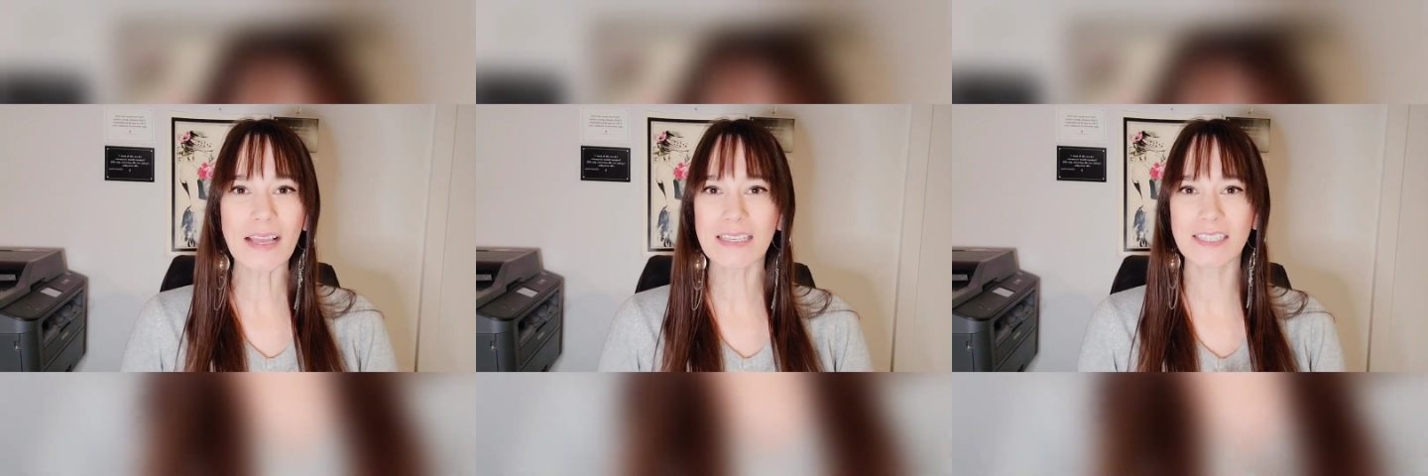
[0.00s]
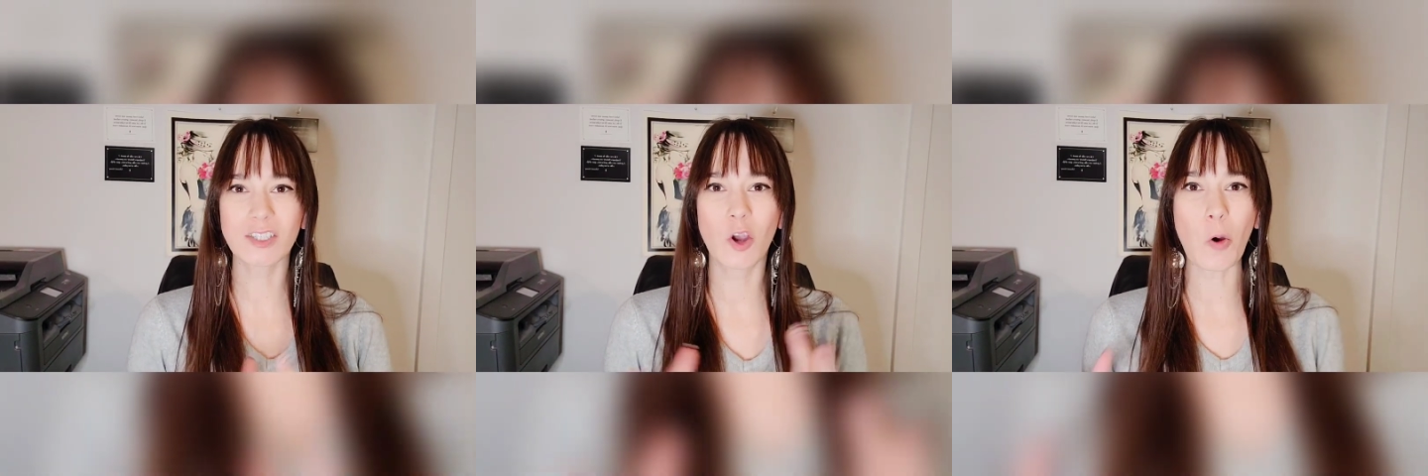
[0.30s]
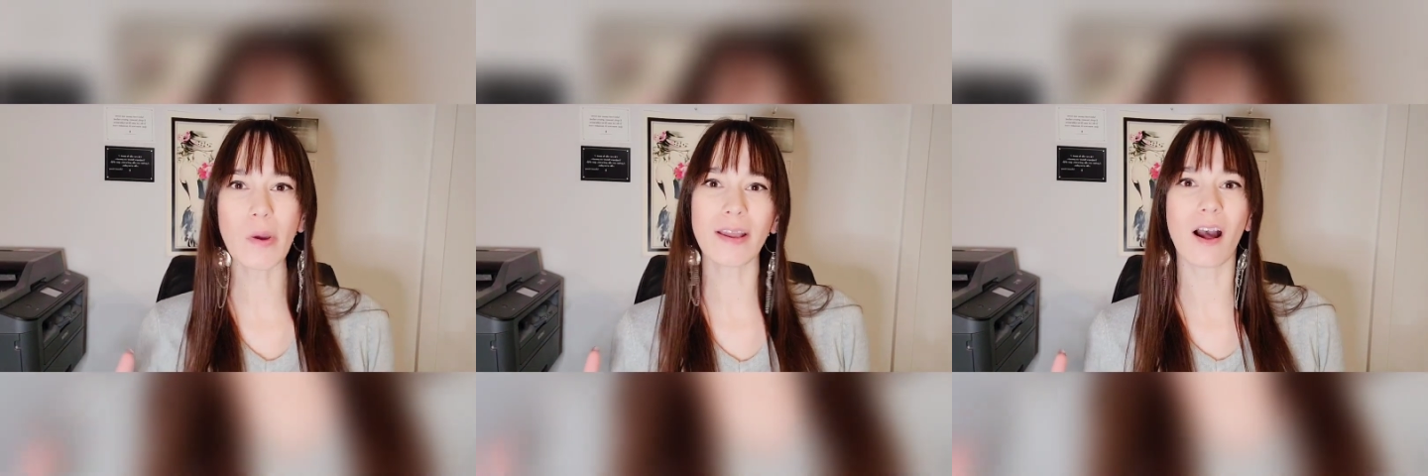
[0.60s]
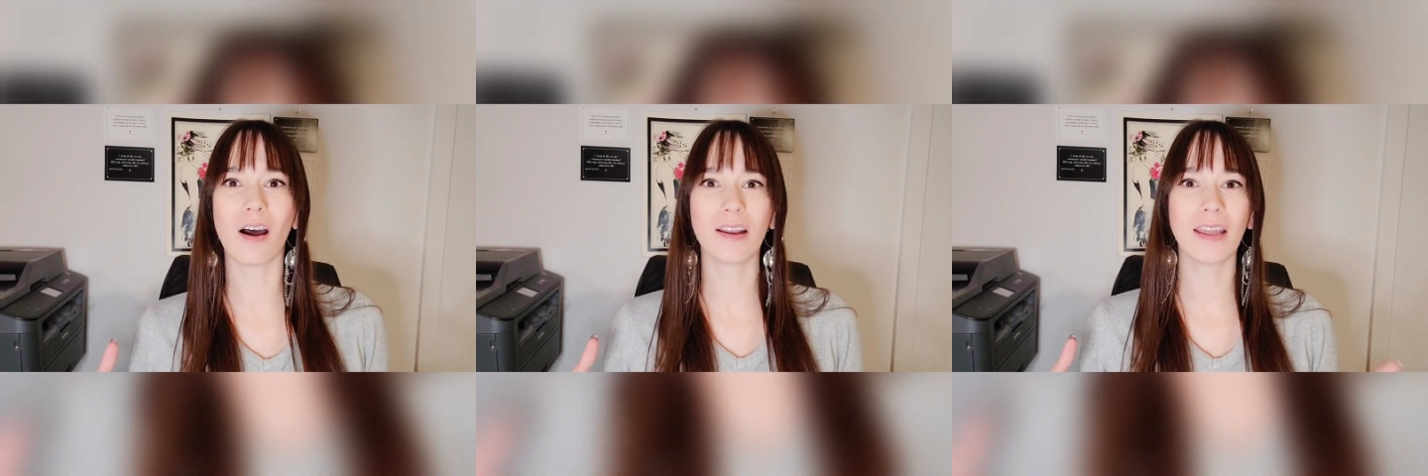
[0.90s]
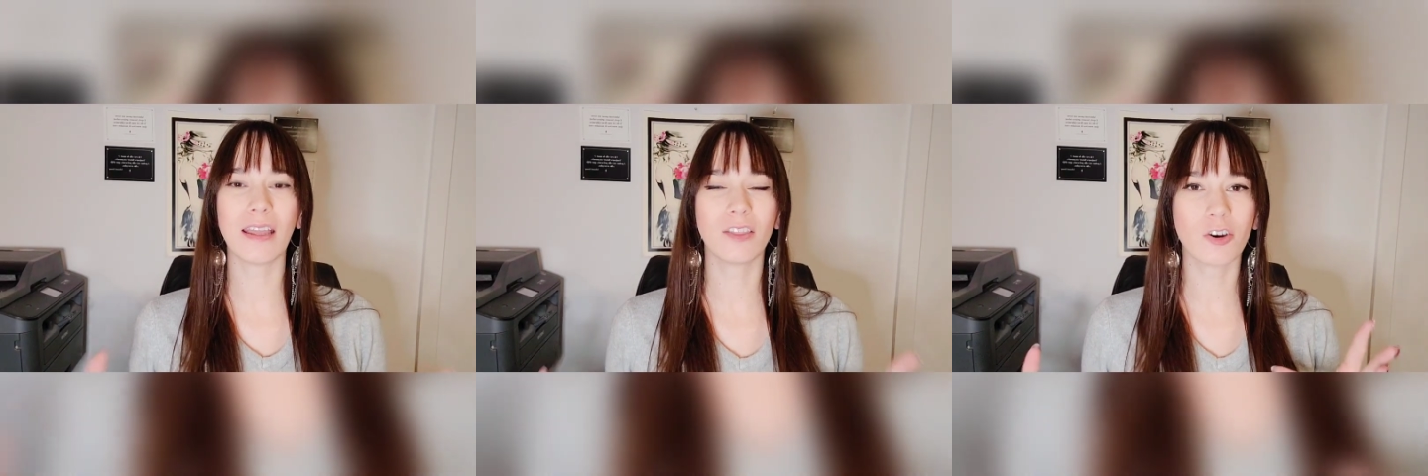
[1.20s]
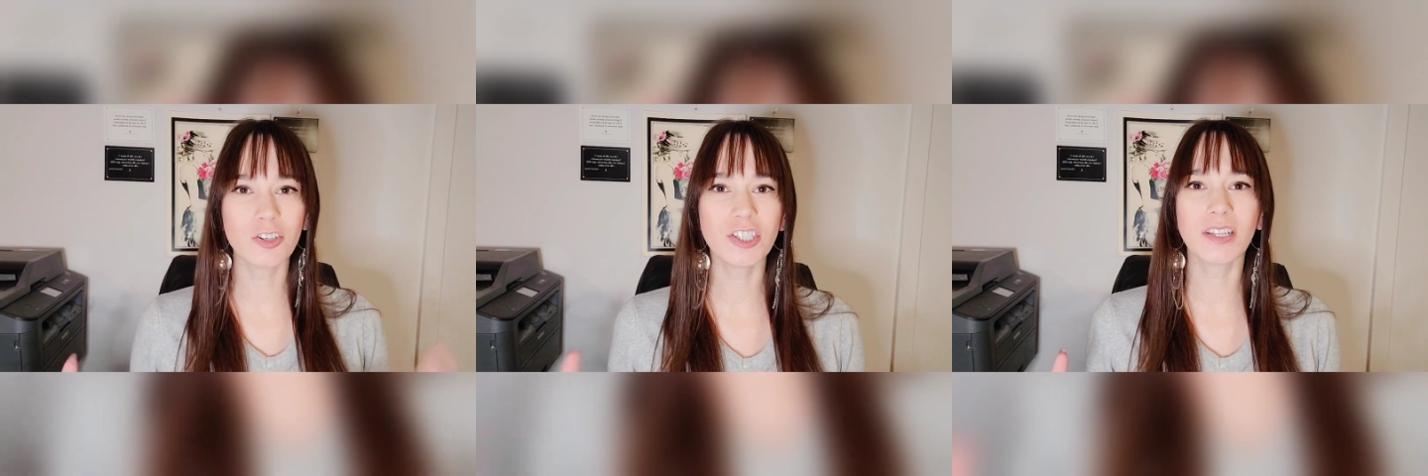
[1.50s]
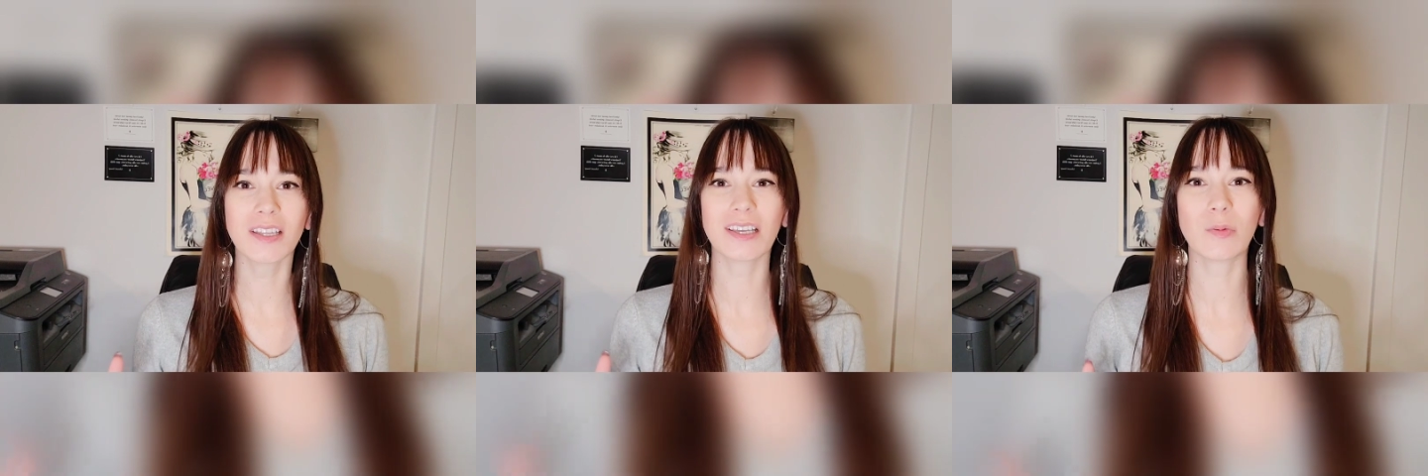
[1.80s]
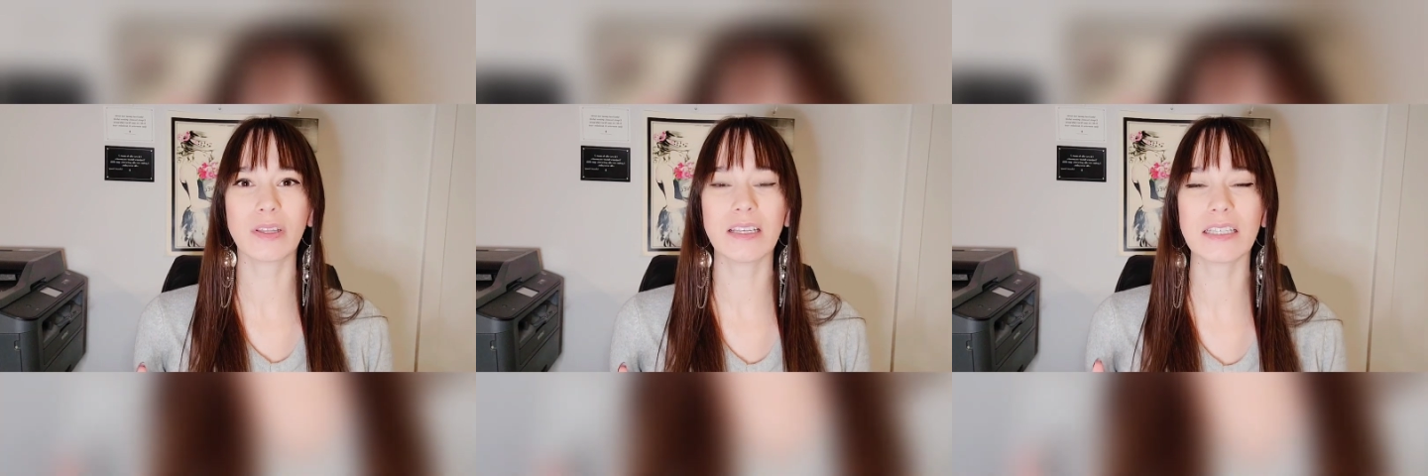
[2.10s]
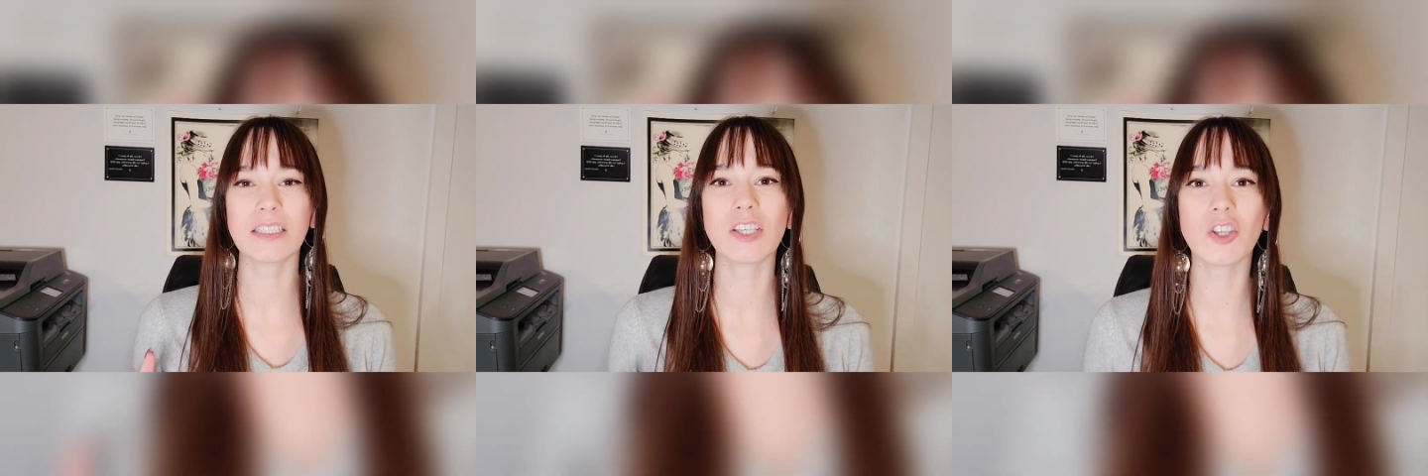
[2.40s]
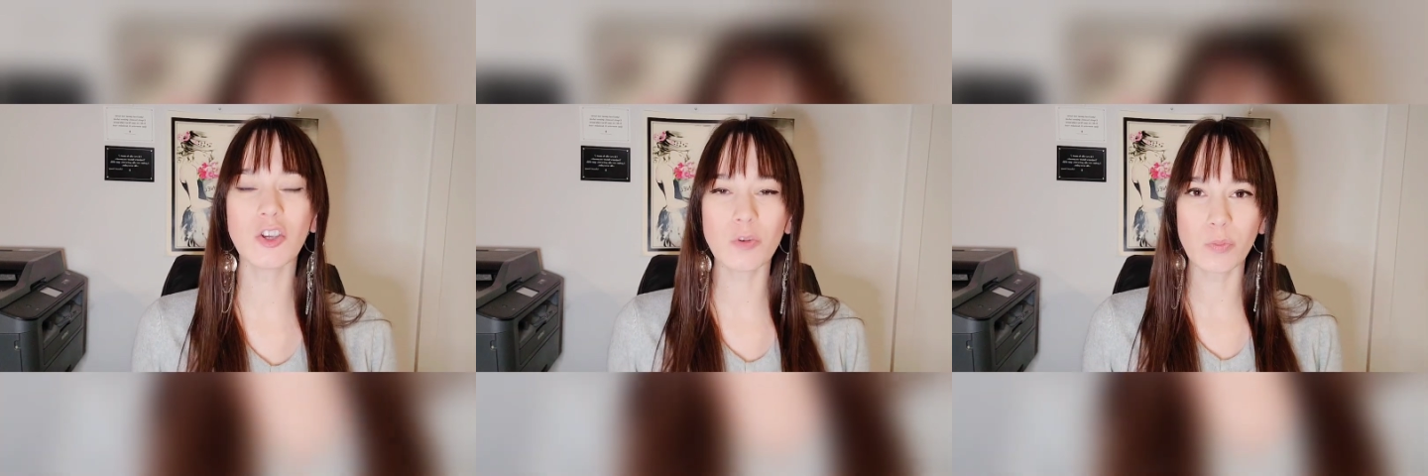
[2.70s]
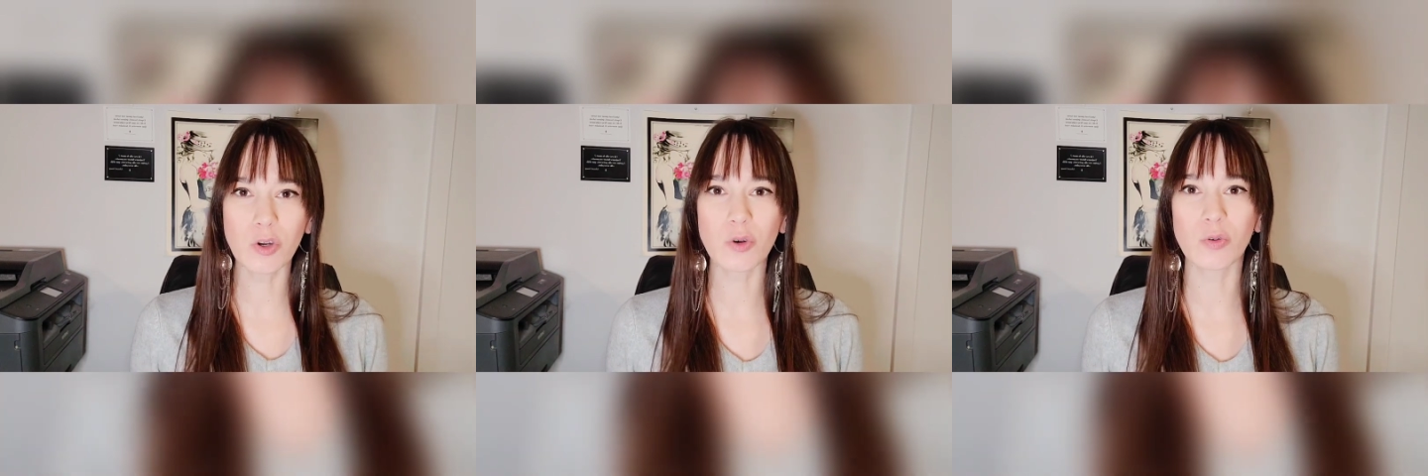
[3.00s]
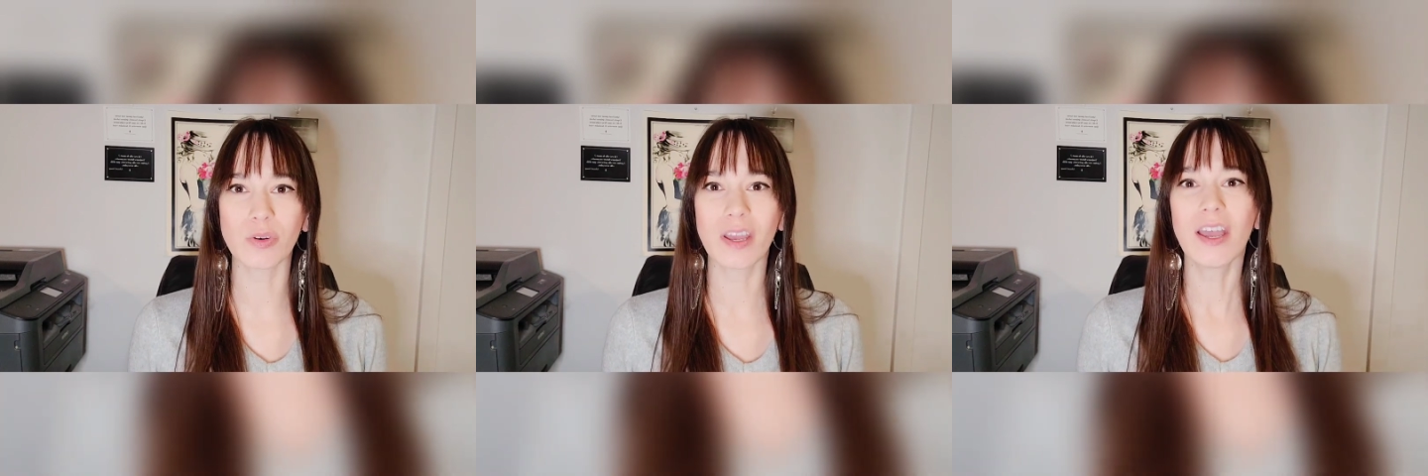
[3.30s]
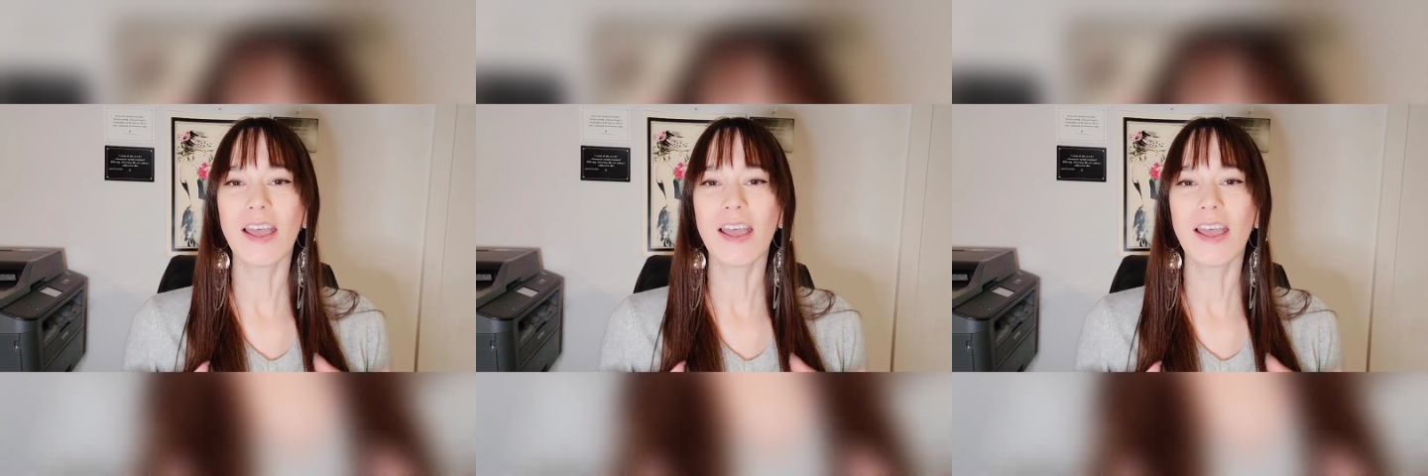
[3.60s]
is going on energetically with this new moon.